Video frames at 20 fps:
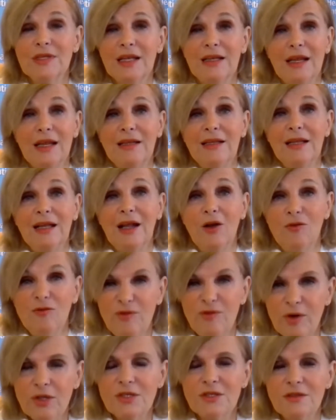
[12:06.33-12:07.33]
And then the
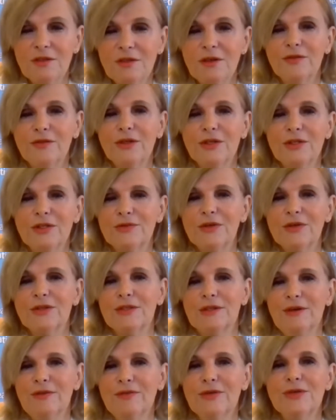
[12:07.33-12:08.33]
combustion of those
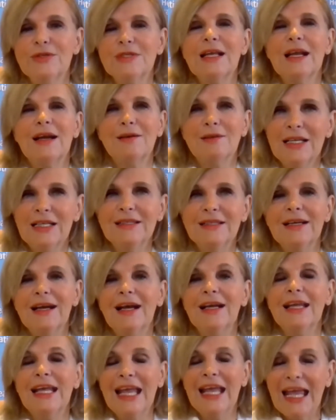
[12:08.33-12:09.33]
fossil fuels are
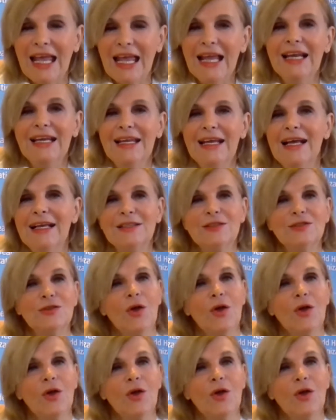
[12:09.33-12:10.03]
literally killing us.